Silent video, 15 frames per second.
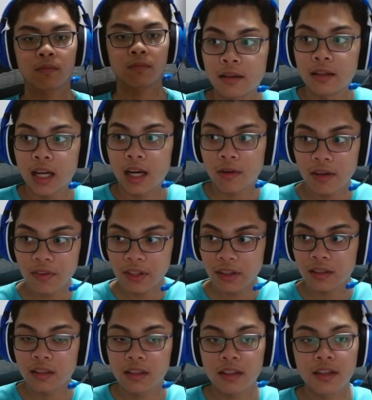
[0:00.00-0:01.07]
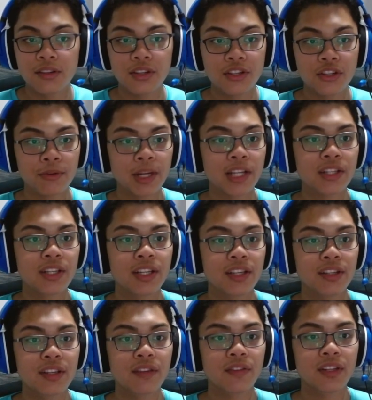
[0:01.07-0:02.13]
However, the situation
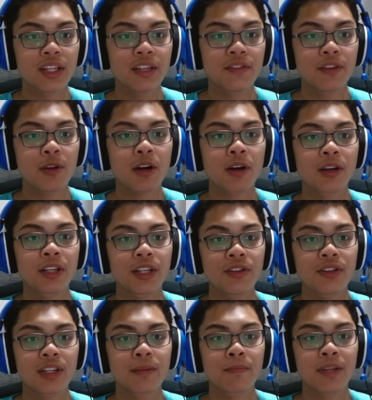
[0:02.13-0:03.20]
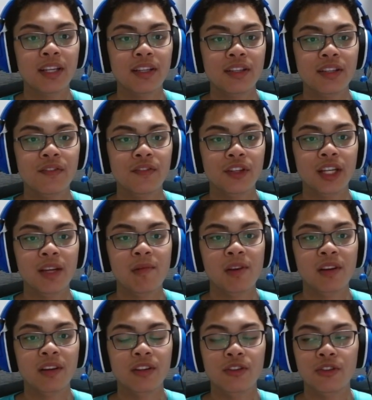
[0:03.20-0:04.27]
is different if you aren't using a PC for gaming
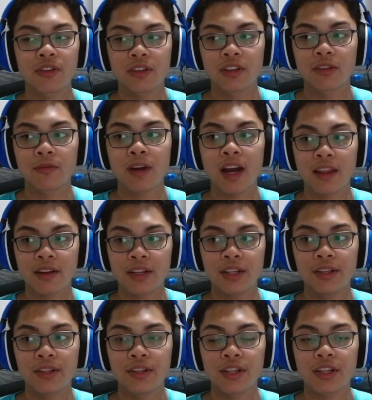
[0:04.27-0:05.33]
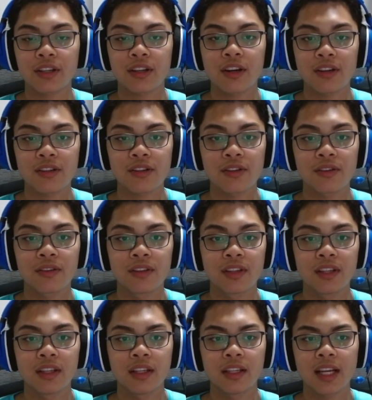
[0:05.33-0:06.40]
on a controller, rather you're using a console.
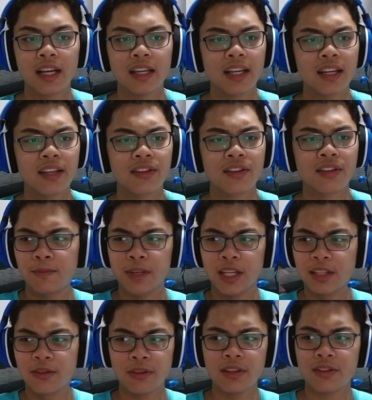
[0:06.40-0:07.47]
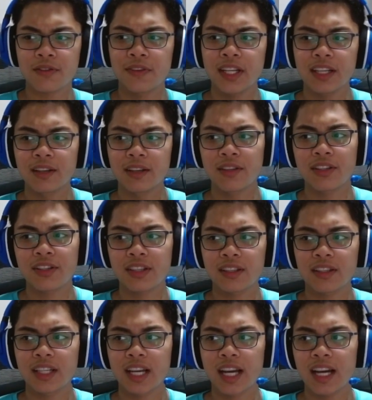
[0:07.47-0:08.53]
In that case, ignore this video. Just
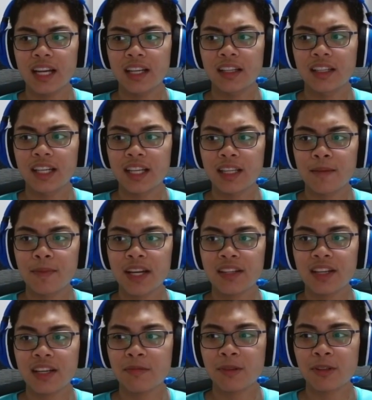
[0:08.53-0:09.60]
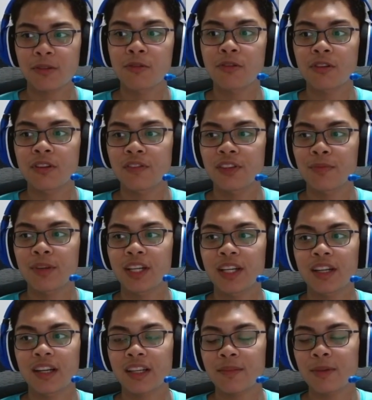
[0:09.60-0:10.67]
get the best Xbox controller if you're playing
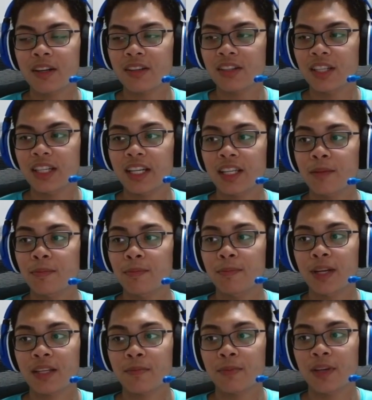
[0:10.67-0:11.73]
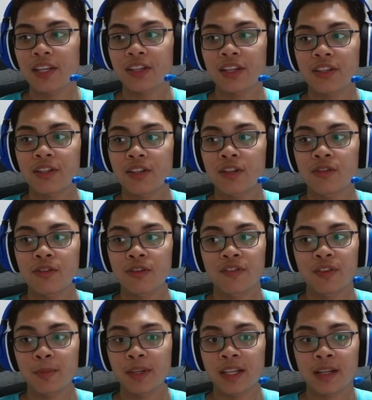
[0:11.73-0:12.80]
on an Xbox, and get the best PlayStation controller if
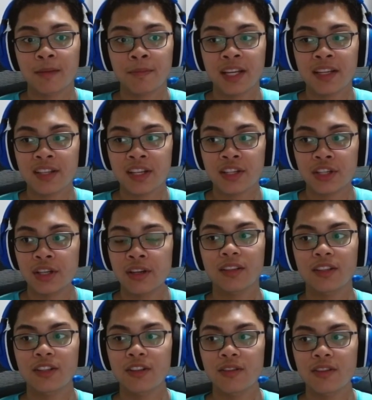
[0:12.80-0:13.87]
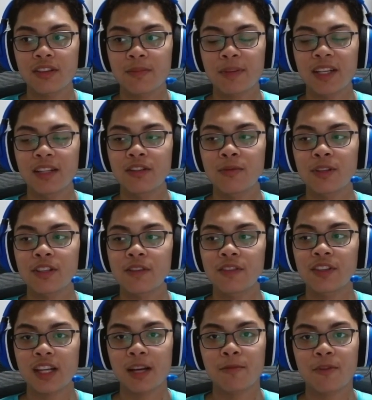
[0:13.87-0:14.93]
you're playing on PlayStation. Just don't spend too much of your
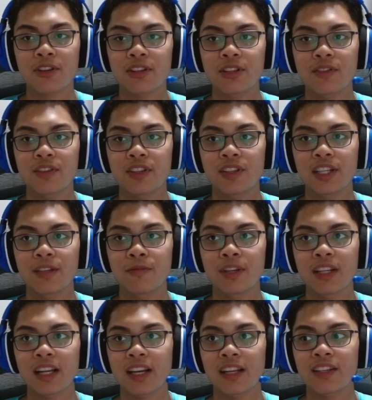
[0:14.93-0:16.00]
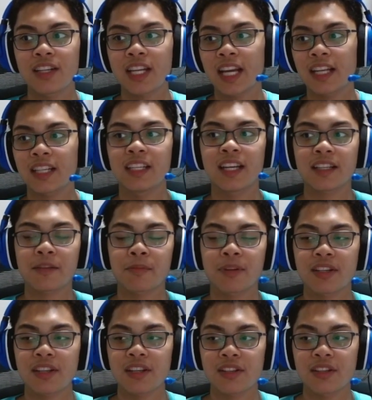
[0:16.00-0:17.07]
time watching this video and realize you can't connect a
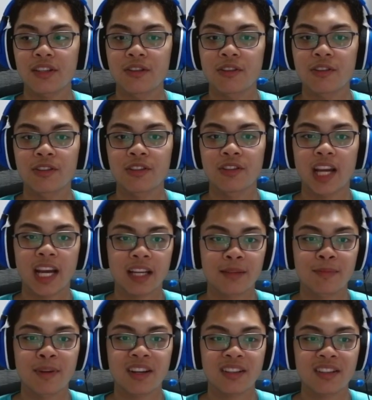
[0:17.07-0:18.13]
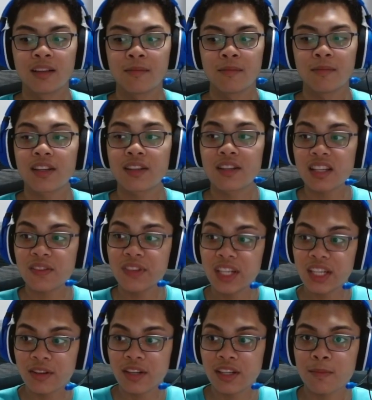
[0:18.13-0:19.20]
PlayStation controller to an Xbox, because this
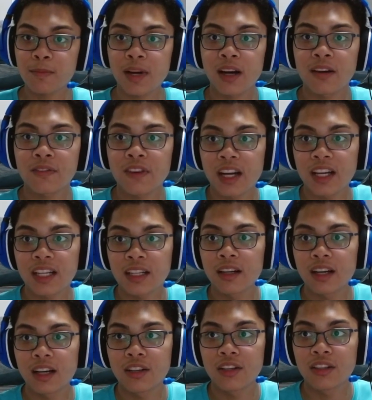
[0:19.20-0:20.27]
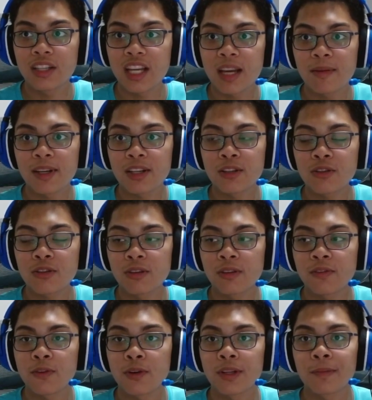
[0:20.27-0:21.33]
video is about finding a good gaming controller
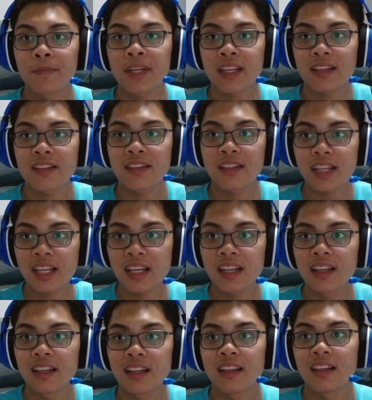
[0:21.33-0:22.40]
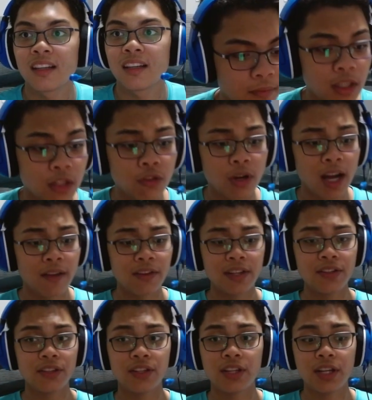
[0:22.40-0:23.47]
for the PC. Do I have any
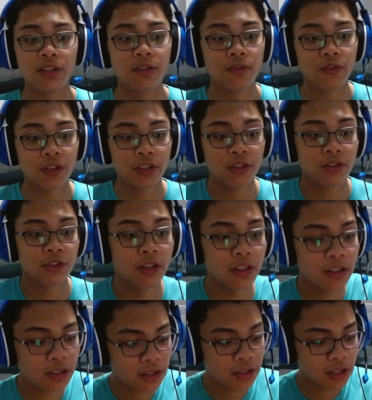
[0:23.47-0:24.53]
suggestions for controllers?